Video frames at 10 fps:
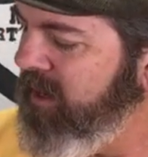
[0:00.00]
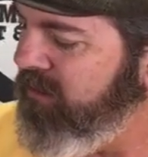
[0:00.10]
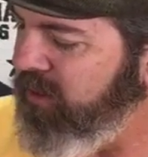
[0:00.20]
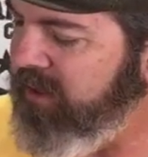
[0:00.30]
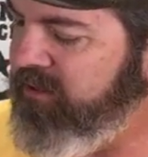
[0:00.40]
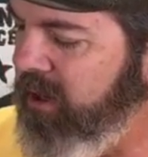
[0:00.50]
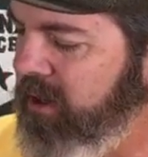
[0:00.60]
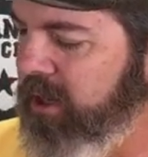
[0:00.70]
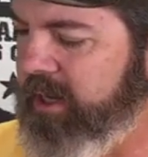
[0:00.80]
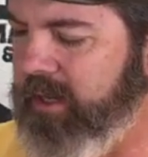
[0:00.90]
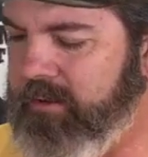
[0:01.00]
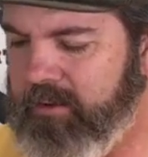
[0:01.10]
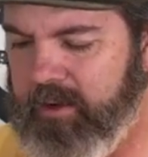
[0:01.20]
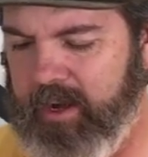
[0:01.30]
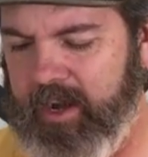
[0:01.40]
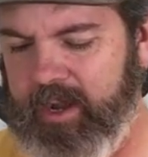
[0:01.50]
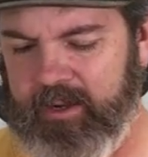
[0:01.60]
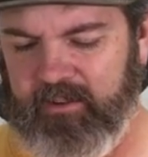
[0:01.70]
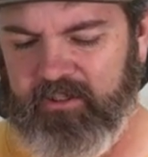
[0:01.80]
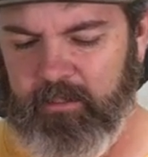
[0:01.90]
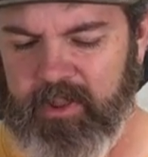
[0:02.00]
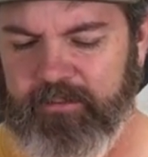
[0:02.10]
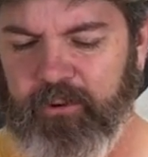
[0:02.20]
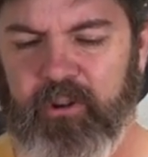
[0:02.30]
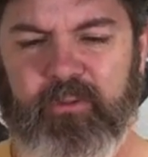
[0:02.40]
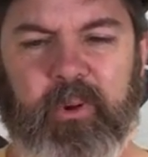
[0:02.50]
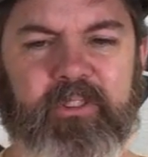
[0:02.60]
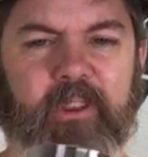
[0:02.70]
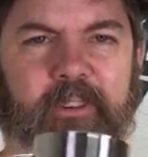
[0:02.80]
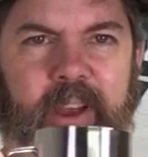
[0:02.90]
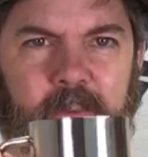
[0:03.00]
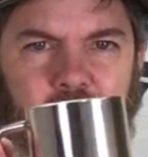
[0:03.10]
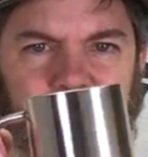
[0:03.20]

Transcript: So I started looking, and some of the first ones I found were